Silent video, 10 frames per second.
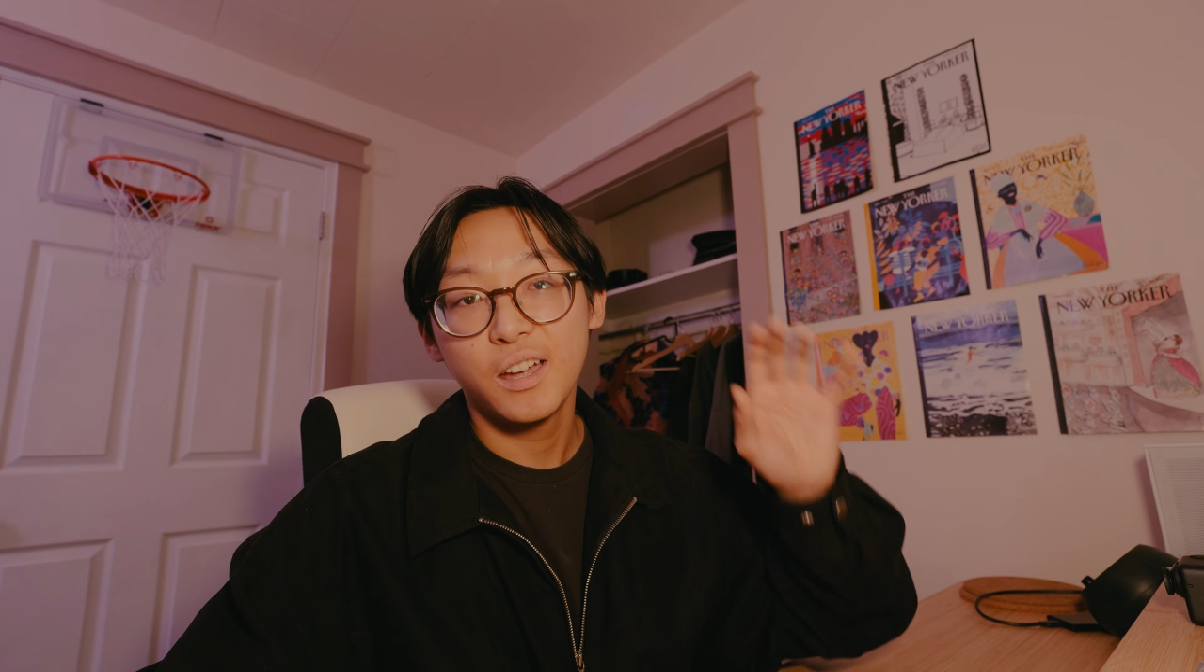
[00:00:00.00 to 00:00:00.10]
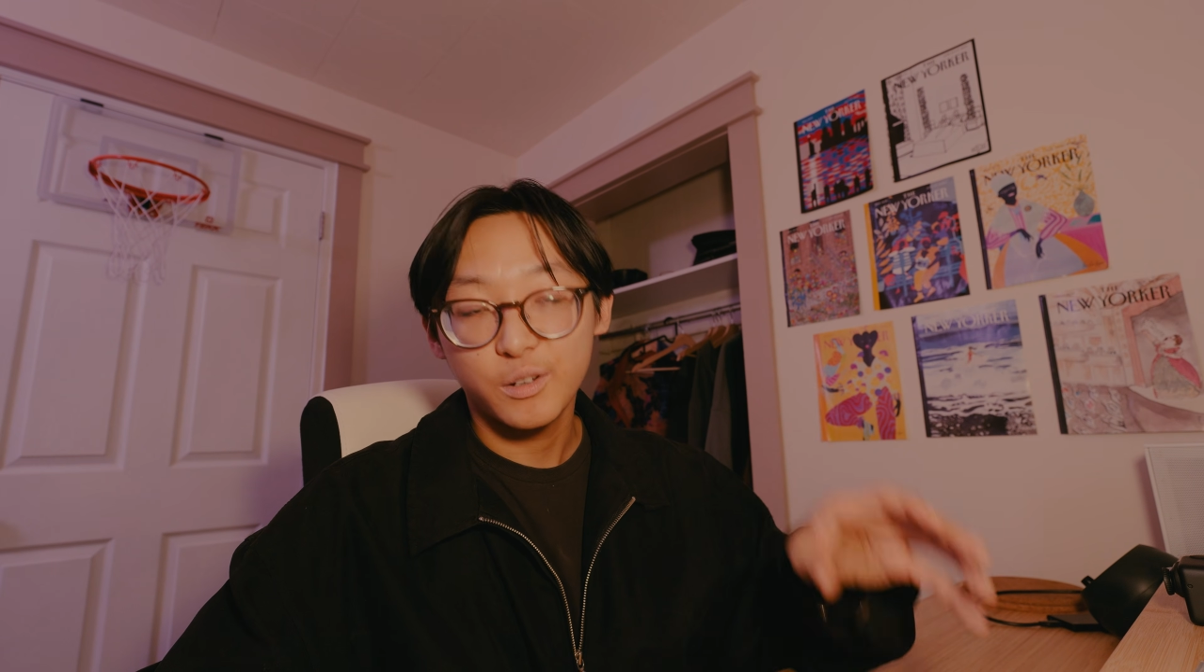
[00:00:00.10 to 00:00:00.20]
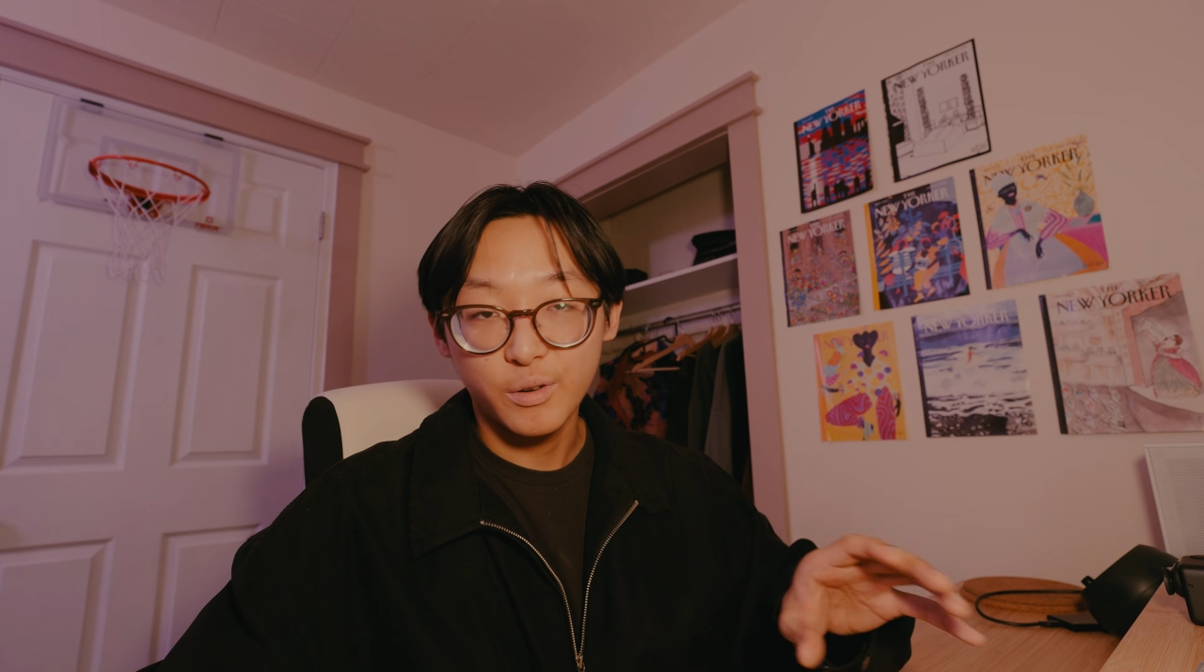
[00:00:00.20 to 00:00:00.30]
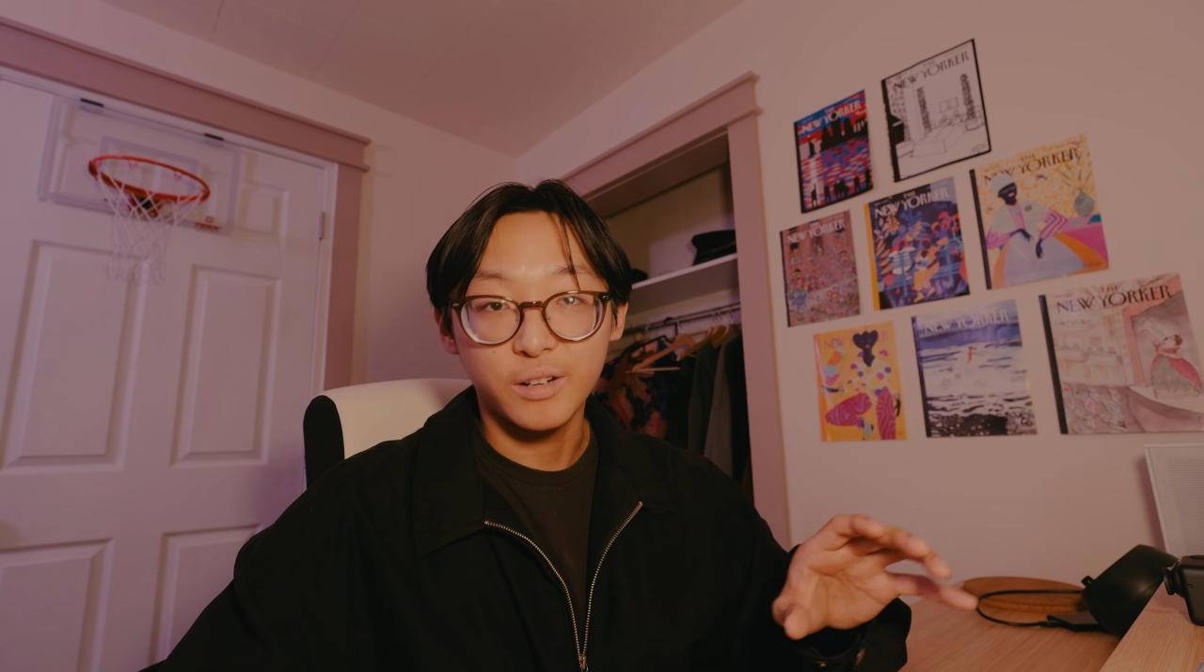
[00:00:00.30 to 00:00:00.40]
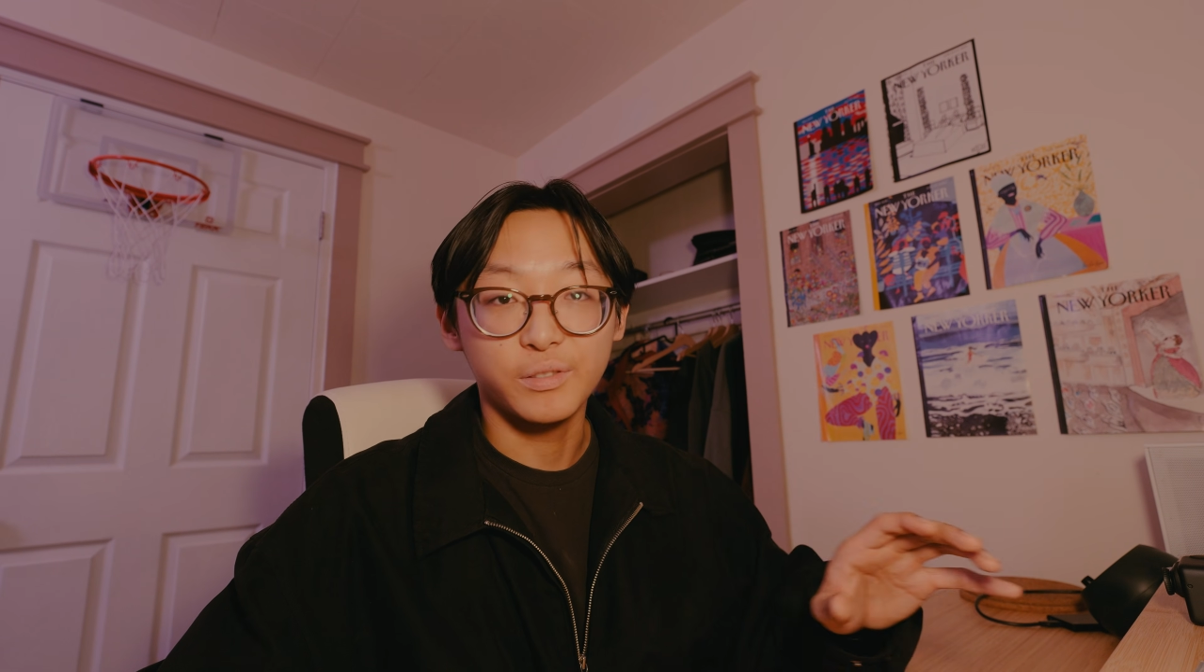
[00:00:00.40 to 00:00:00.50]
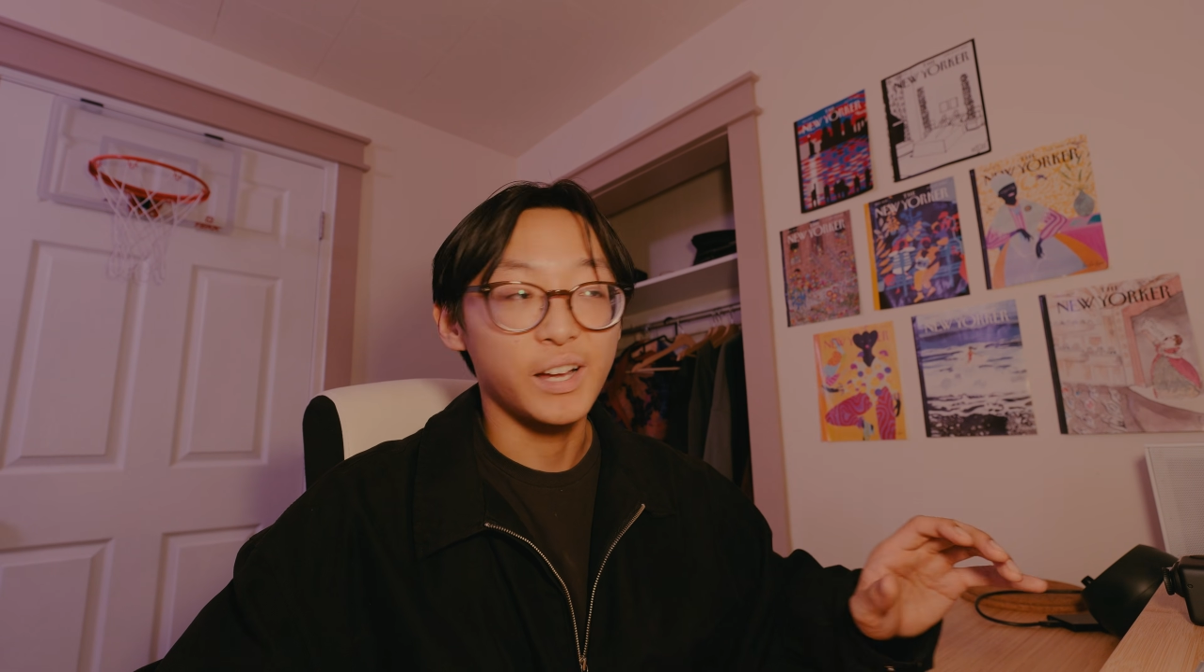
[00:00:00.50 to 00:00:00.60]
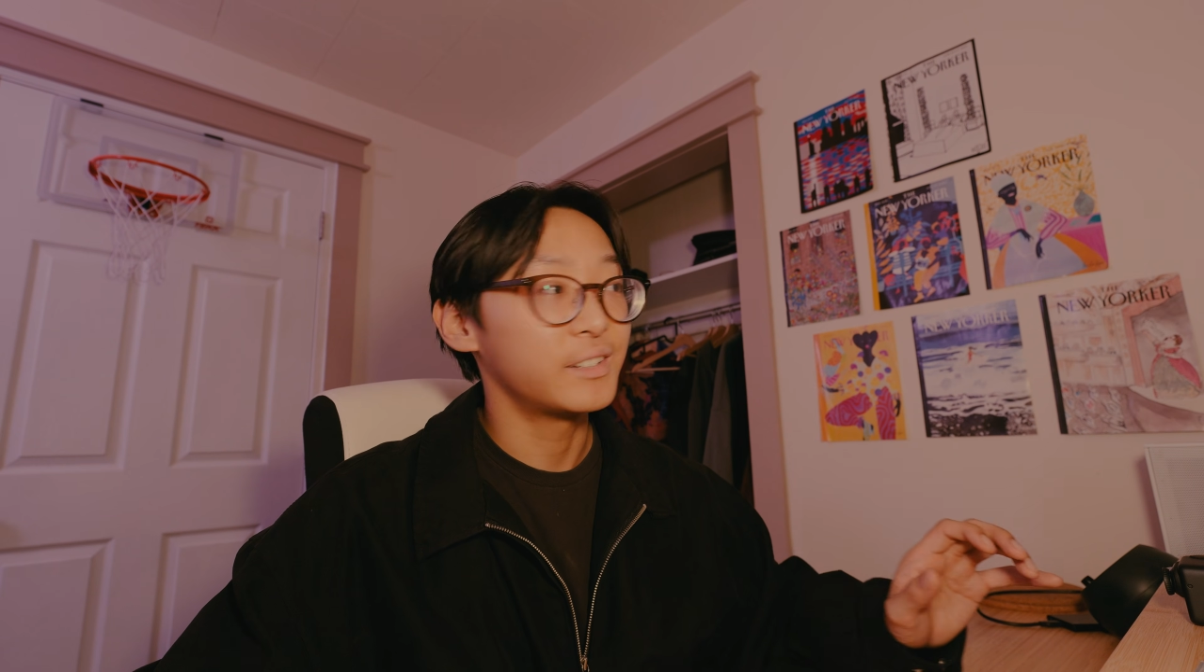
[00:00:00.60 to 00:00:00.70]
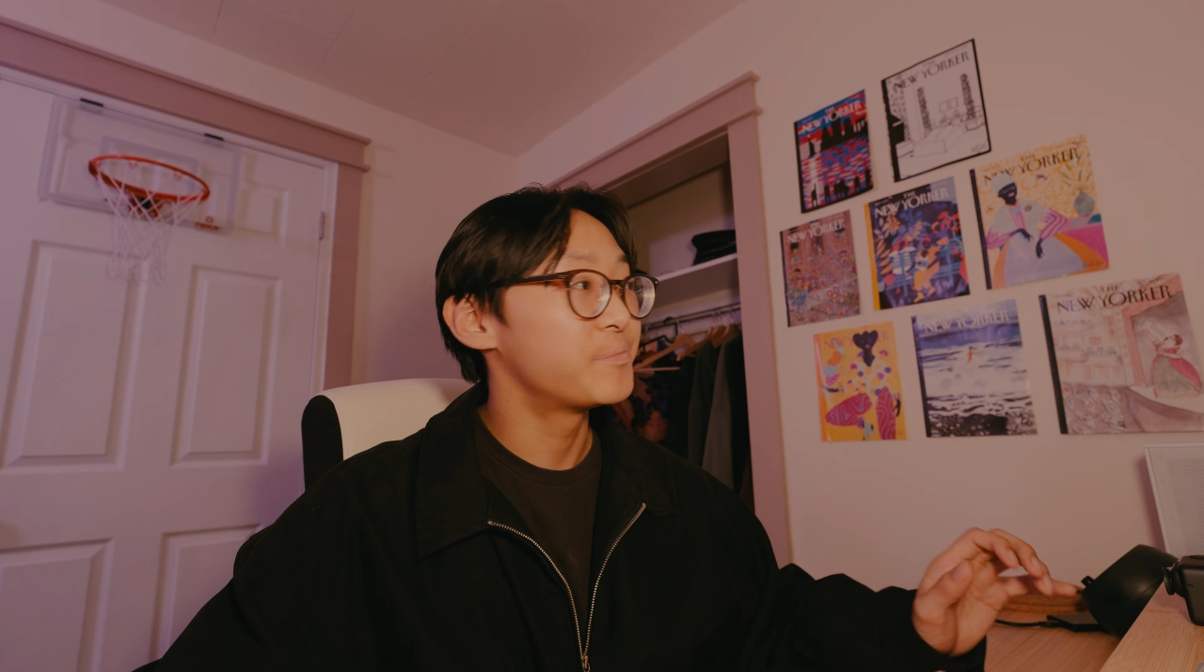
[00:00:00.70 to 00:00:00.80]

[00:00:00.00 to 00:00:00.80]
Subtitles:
creative LUT.